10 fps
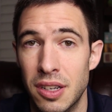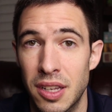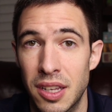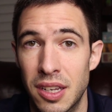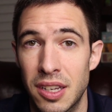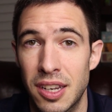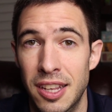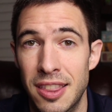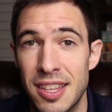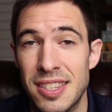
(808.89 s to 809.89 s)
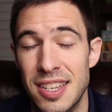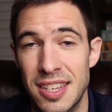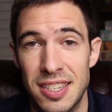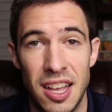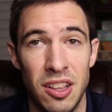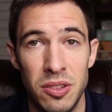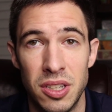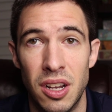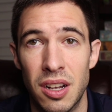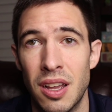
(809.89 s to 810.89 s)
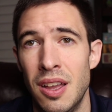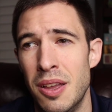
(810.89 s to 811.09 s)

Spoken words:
in this is HelloTalk,